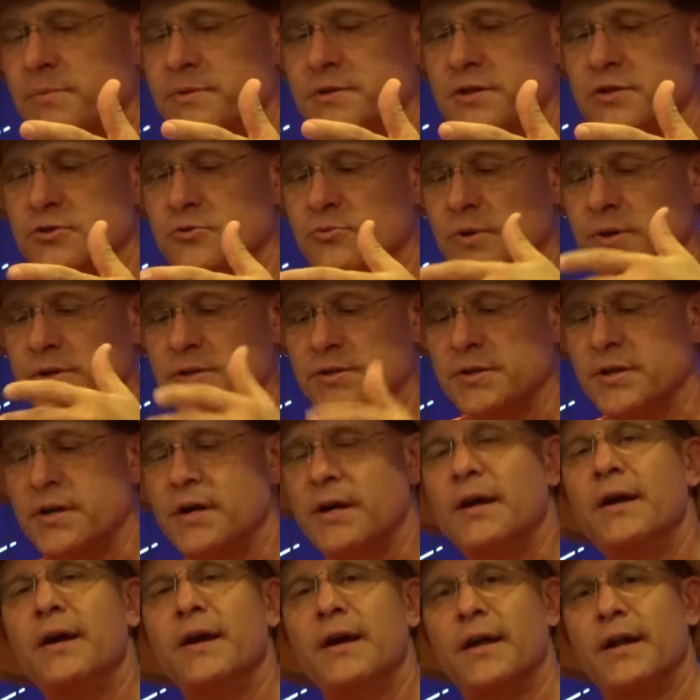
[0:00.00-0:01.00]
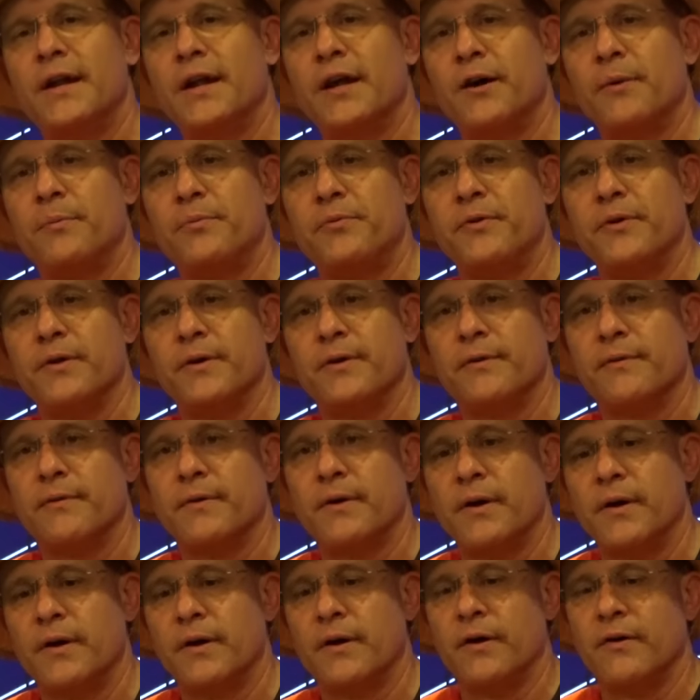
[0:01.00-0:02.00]
of situation, it helps you
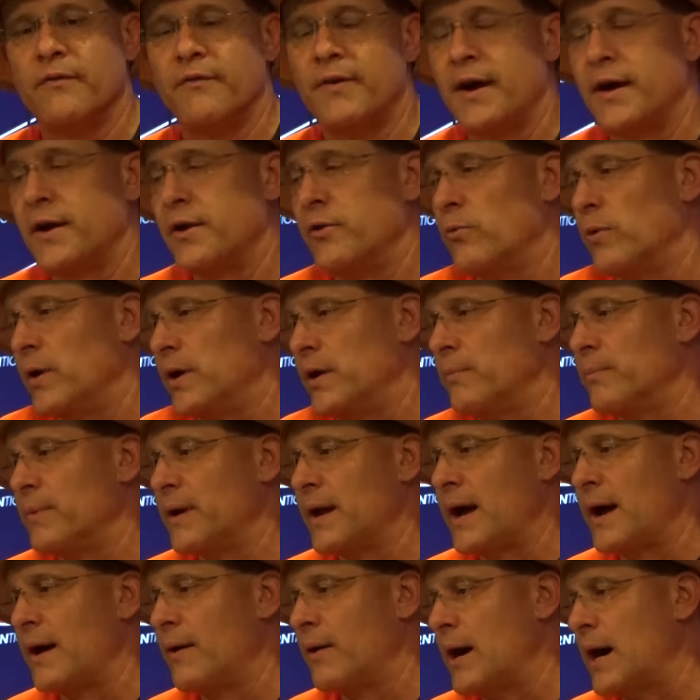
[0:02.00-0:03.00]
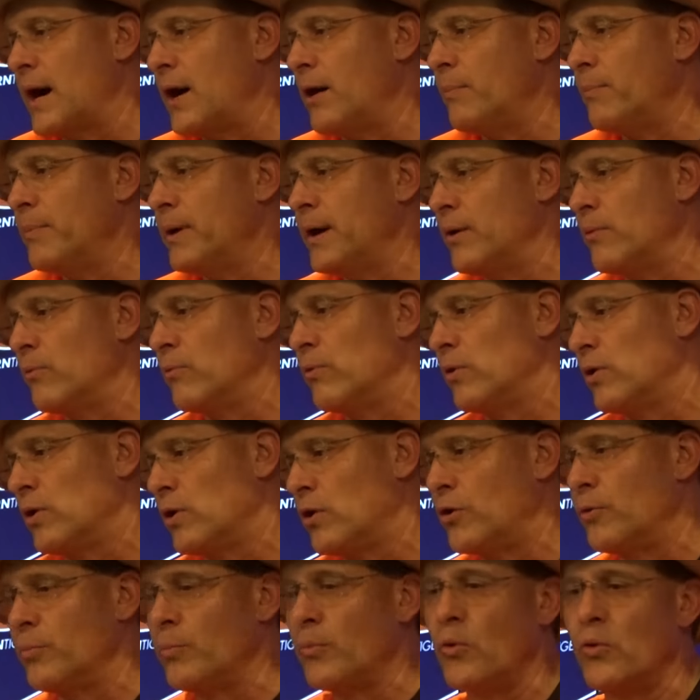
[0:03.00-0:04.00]
uh, evaluate it. But I'll, I'll, bet we'll
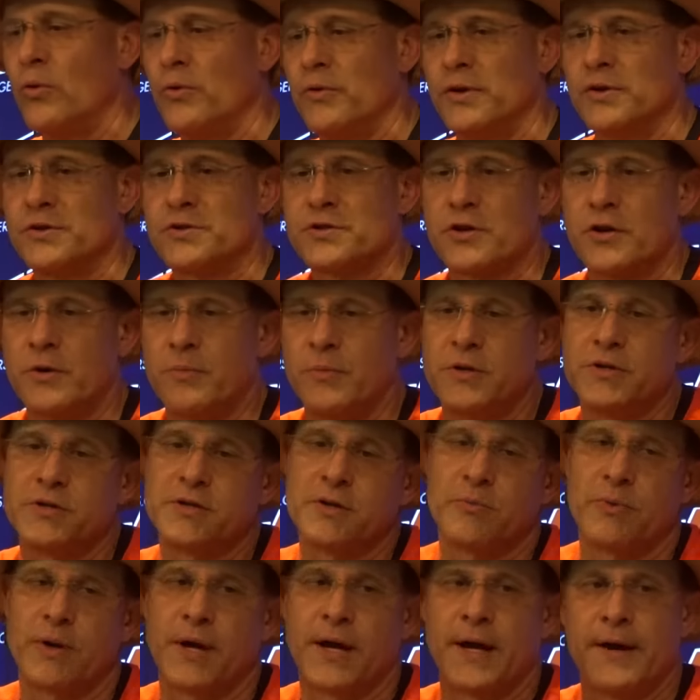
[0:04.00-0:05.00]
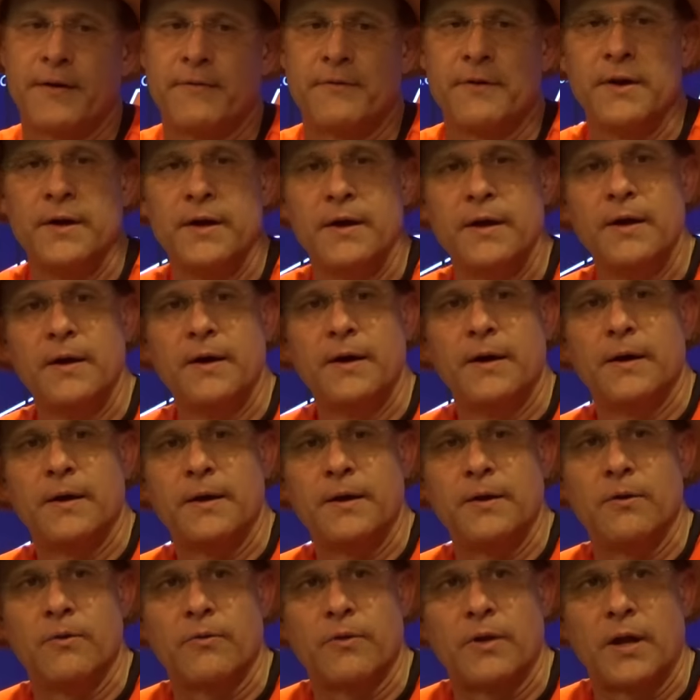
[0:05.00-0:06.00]
learn more in this scrimmage than we have,
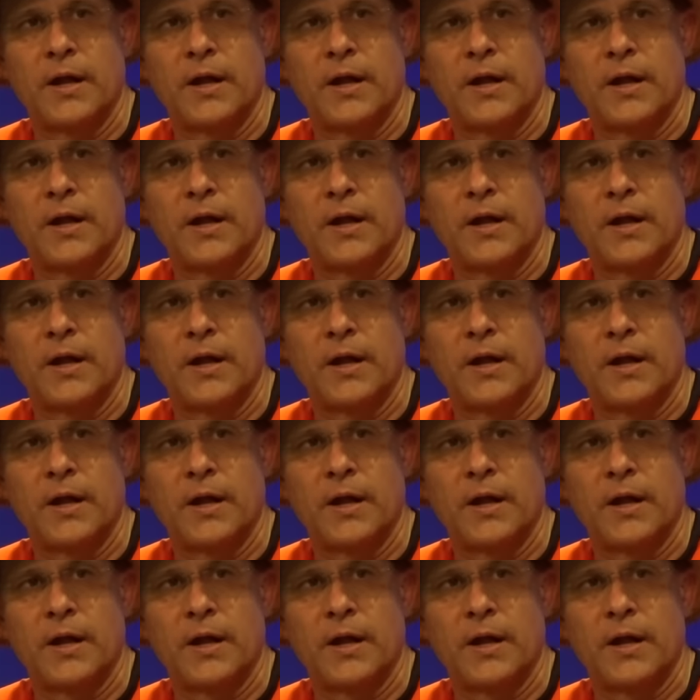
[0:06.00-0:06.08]
you know, the